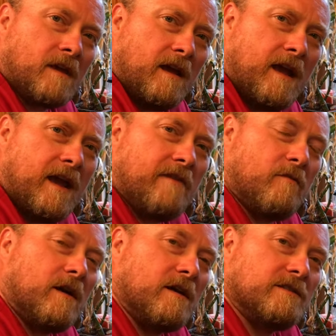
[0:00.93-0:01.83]
Hey
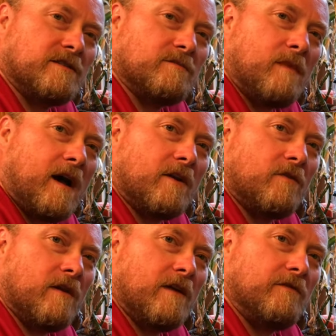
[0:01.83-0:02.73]
everybody, this is
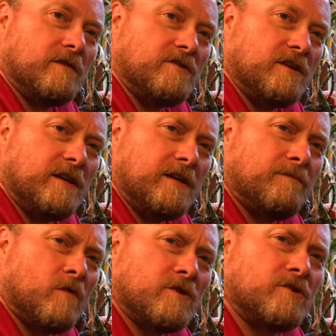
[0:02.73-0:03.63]
Modern Refugee.
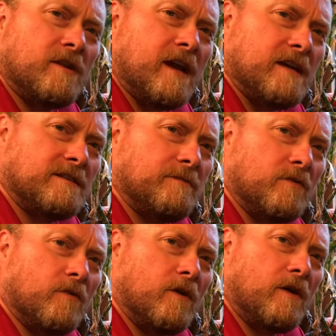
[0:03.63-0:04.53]
I want to show you guys
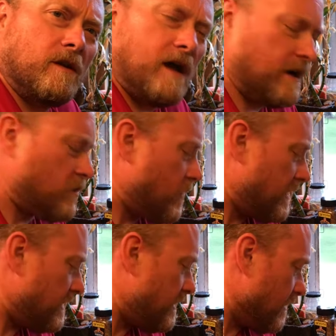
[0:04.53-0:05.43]
something real uh,
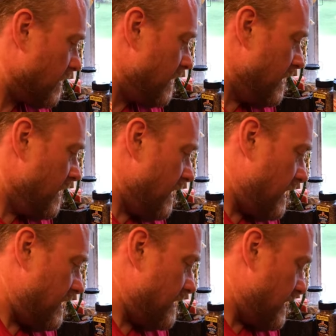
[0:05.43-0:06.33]
quick here
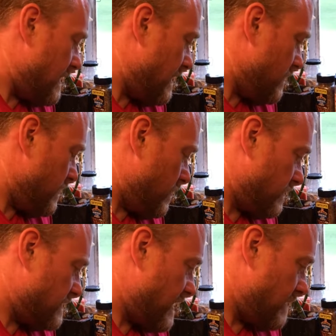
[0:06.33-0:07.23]
on uh, how the
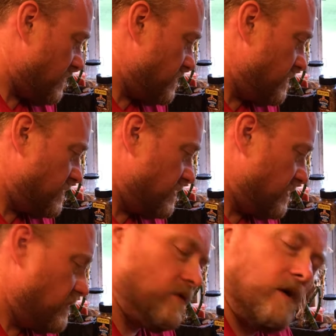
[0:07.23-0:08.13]
old timers used to
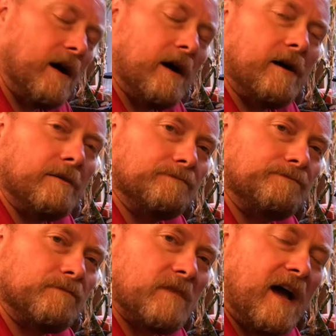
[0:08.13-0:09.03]
do um,
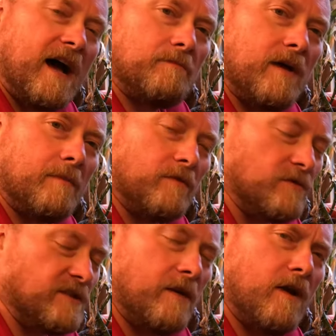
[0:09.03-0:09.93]
hot
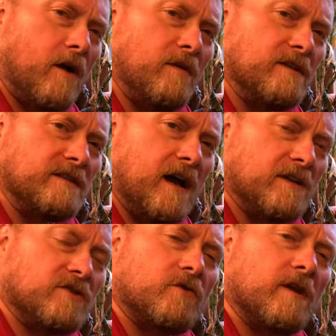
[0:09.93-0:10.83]
peppers. They would always uh,
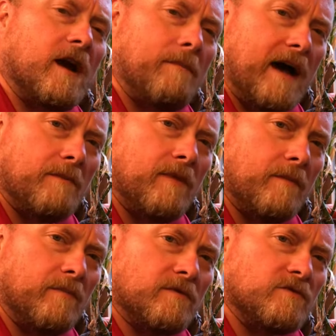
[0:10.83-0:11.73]
string up hot
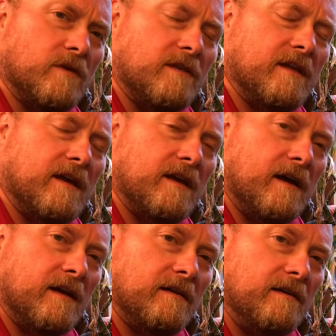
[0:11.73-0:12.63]
peppers with a
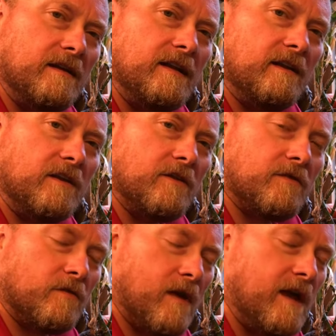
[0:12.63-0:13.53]
uh, needle and
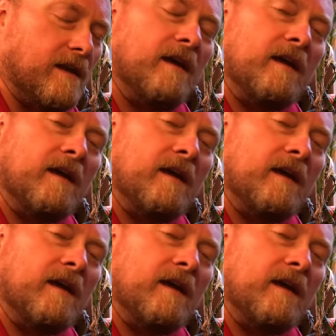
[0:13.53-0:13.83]
thread.